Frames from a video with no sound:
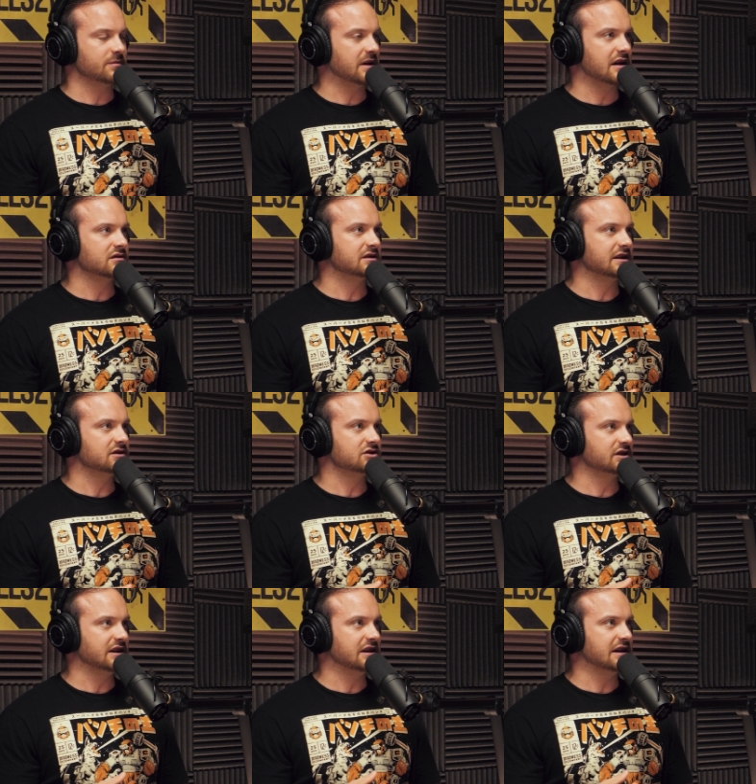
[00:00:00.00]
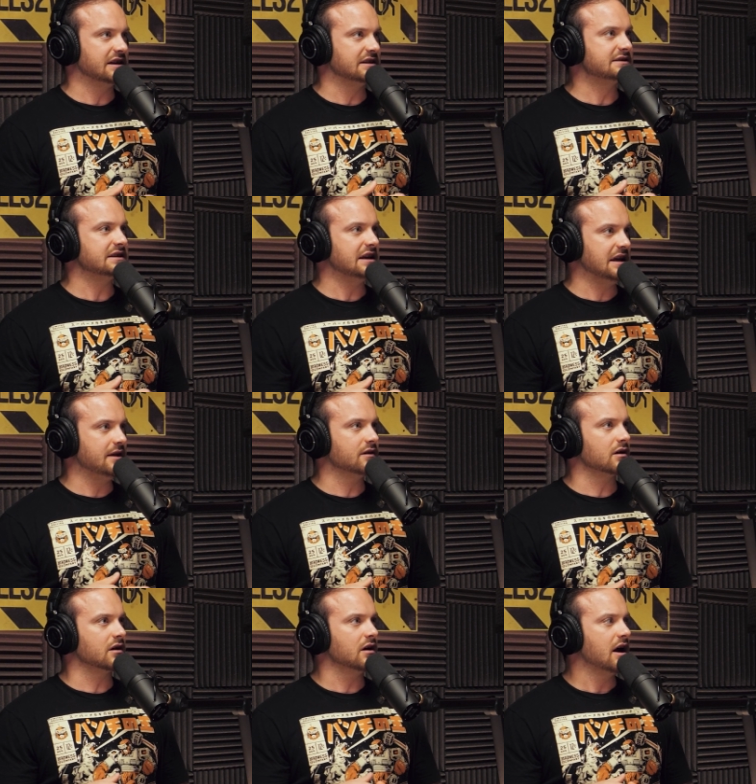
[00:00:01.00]
and I don't think Jalila is
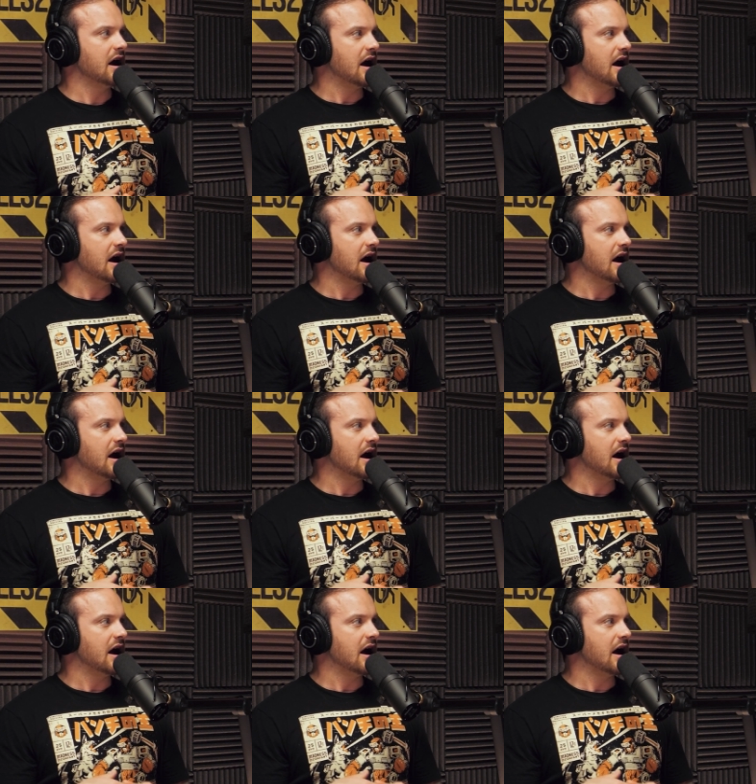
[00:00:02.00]
either.